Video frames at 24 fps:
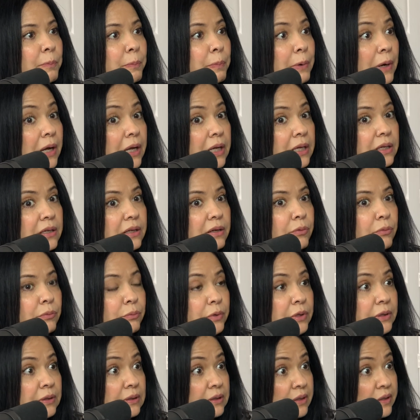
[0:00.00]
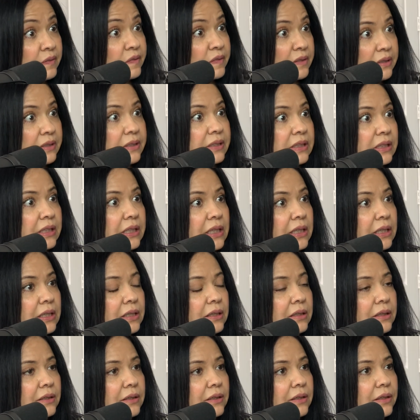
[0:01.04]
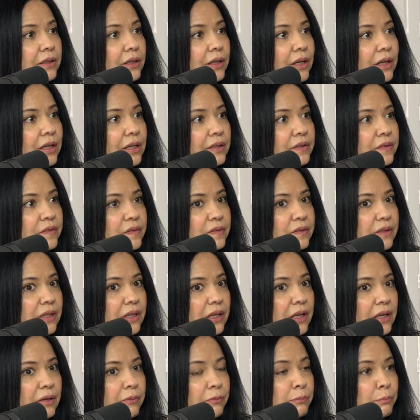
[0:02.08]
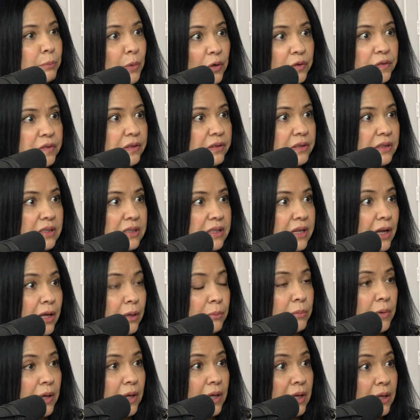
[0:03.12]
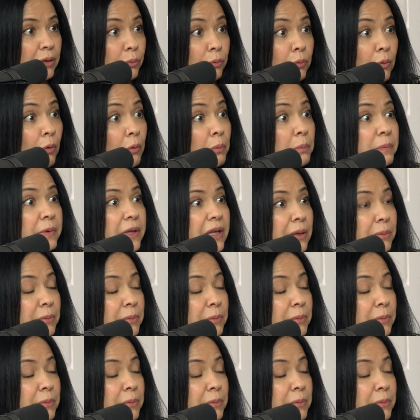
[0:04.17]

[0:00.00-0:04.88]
but realistically if most of the time it won't be. I